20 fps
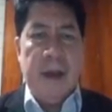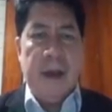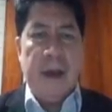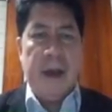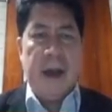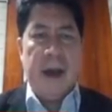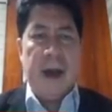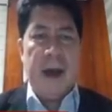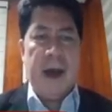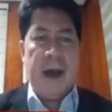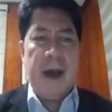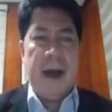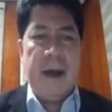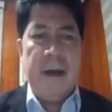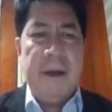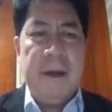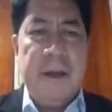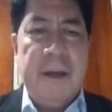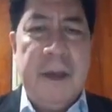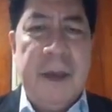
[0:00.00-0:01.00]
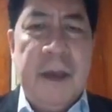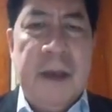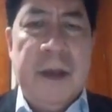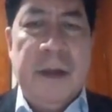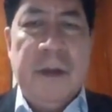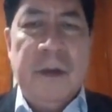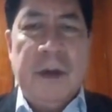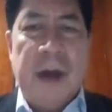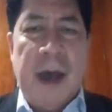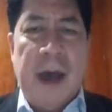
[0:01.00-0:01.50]

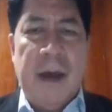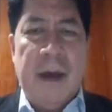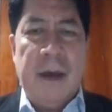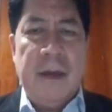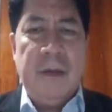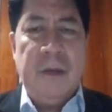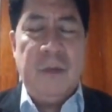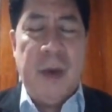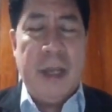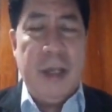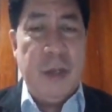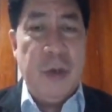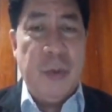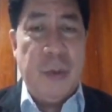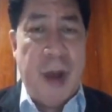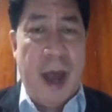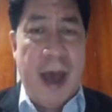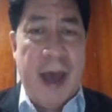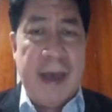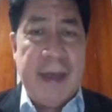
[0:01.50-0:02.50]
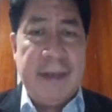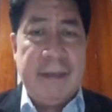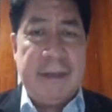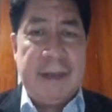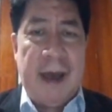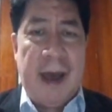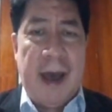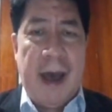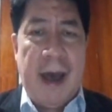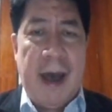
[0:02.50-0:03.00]
Well, you're right.
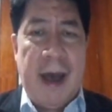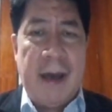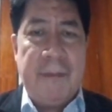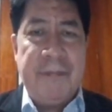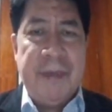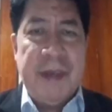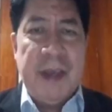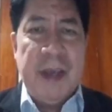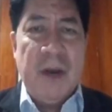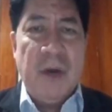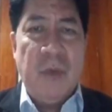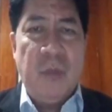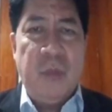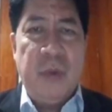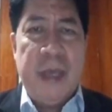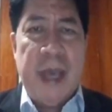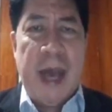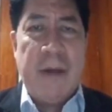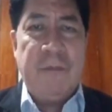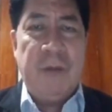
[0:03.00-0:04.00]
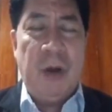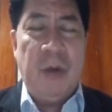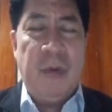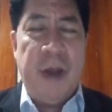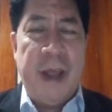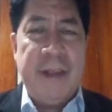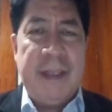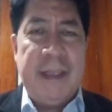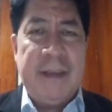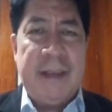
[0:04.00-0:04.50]
We have
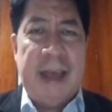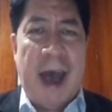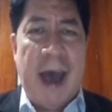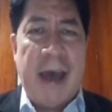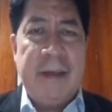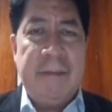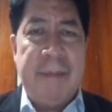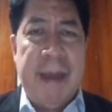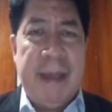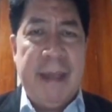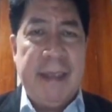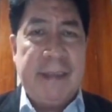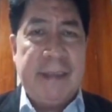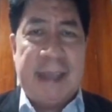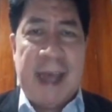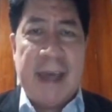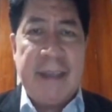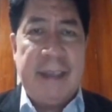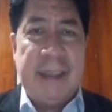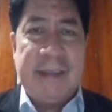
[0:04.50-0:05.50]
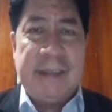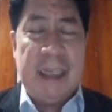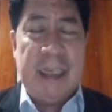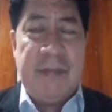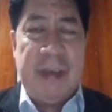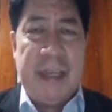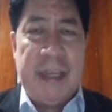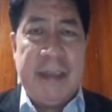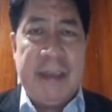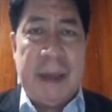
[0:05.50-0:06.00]
already done many studies
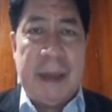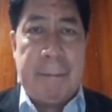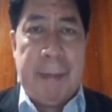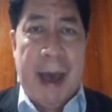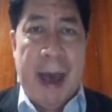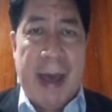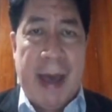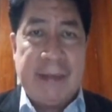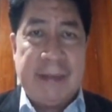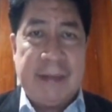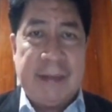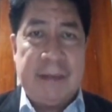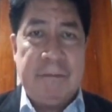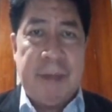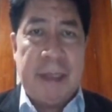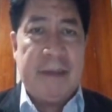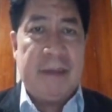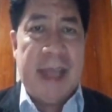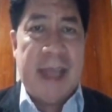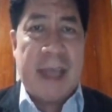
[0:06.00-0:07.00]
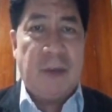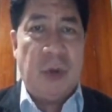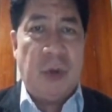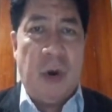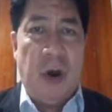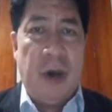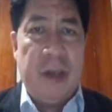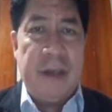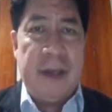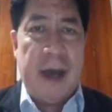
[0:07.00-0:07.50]
even in the past, but not
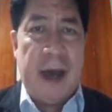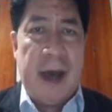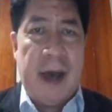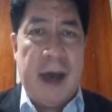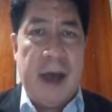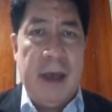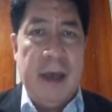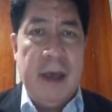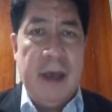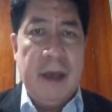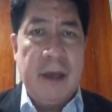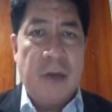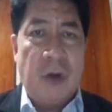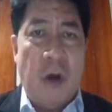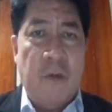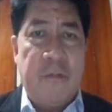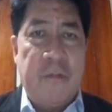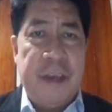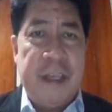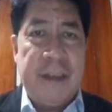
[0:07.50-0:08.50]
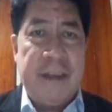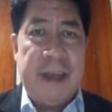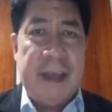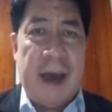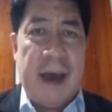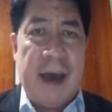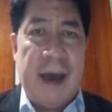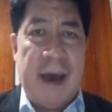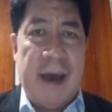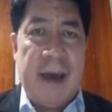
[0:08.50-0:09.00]
on
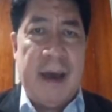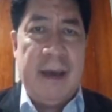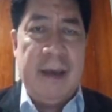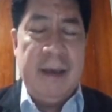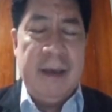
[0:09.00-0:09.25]
COVID-19